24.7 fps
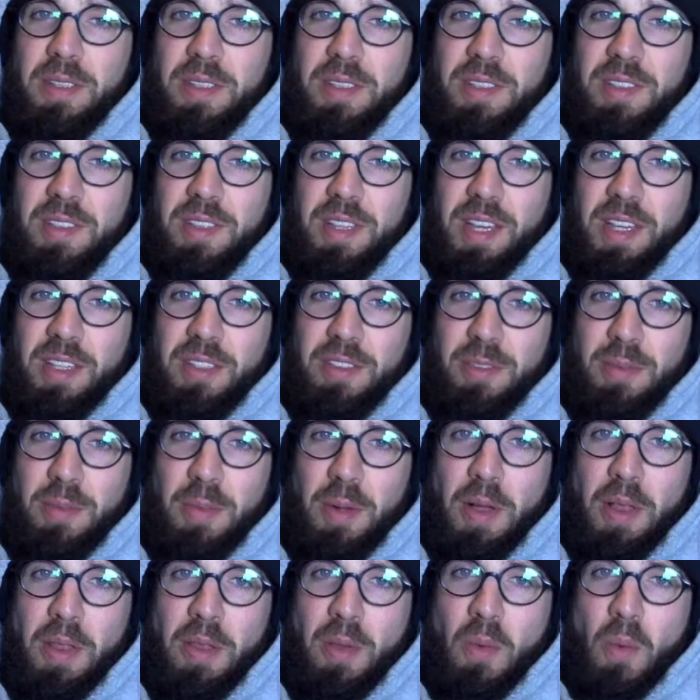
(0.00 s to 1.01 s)
these days
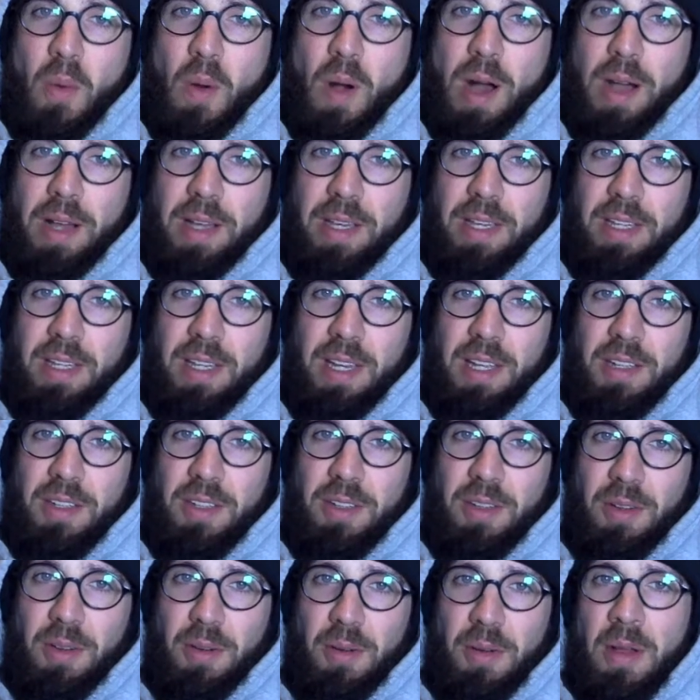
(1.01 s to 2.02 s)
from all the walking I
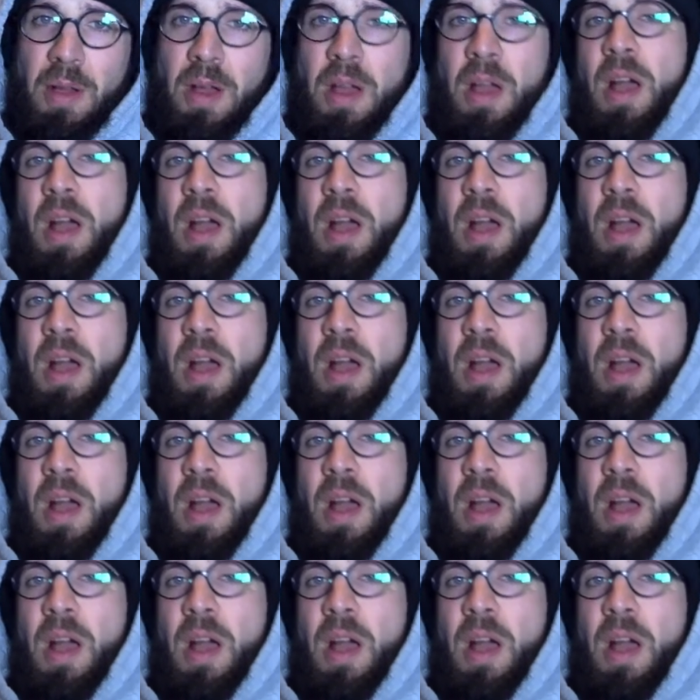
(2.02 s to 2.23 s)
do,